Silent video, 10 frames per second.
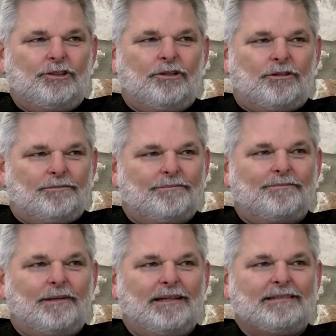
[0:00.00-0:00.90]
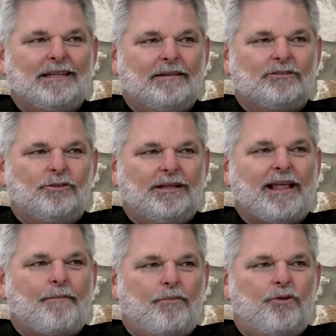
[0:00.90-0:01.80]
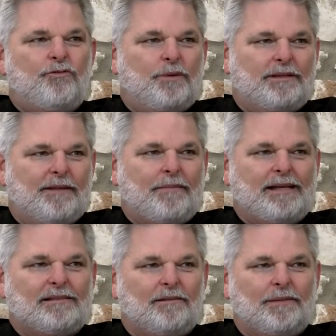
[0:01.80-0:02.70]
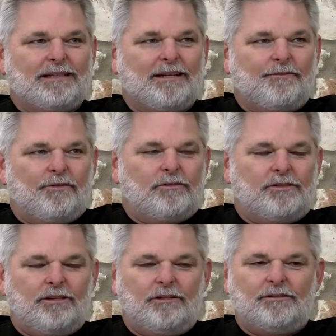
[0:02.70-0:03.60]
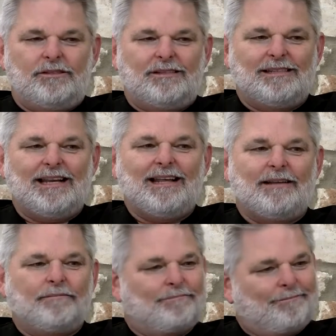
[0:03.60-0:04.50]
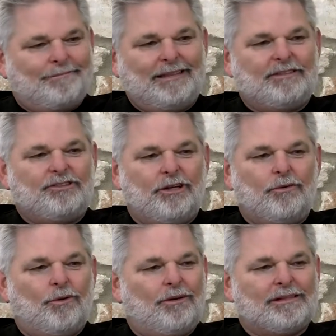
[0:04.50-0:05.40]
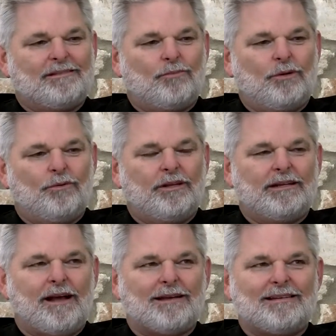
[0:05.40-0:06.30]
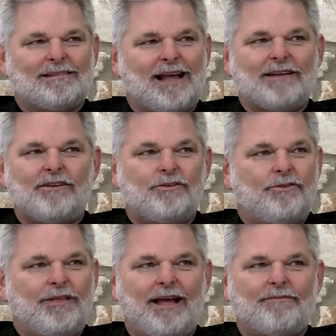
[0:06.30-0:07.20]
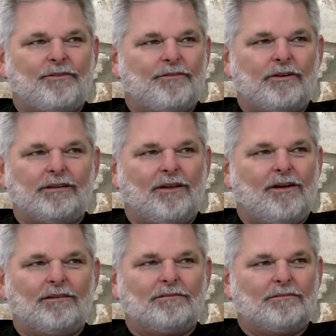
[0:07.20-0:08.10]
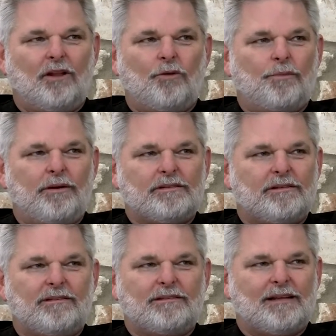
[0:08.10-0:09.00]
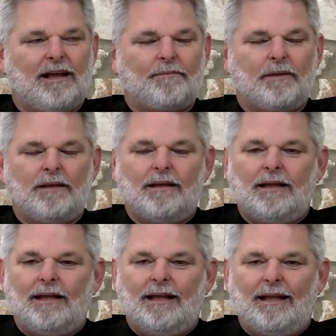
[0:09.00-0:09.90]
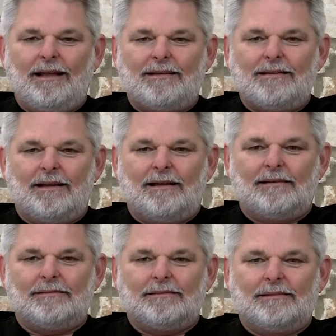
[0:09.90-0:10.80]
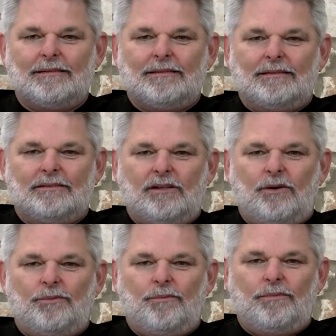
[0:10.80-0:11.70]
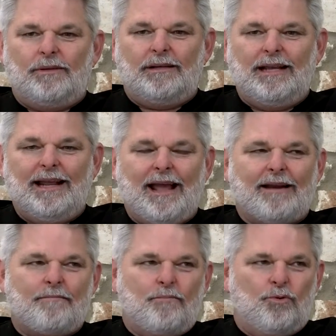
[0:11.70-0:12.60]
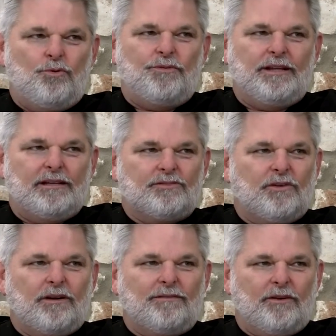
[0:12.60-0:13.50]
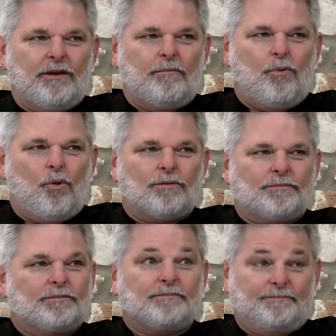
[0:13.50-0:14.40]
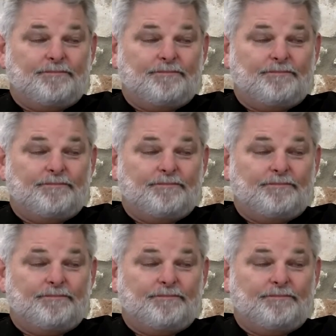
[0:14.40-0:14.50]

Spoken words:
Sure. But it's really that movement that makes the big difference. Just sitting in general we're really not designed to do that for very long periods of the time. And so getting out and moving is very, very important.